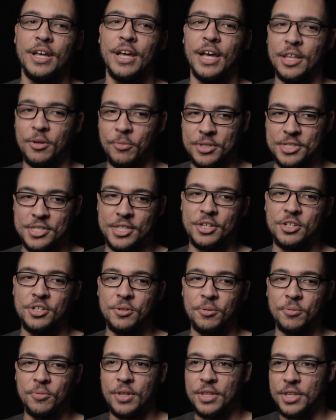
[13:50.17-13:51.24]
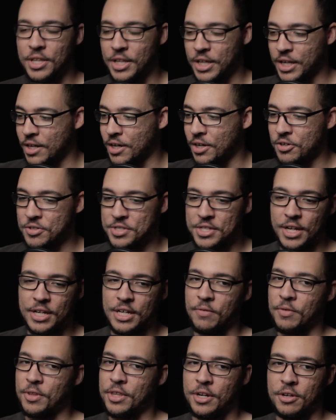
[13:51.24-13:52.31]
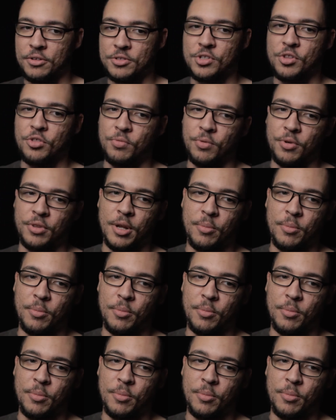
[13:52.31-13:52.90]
And then once they do, then they can understand everything else through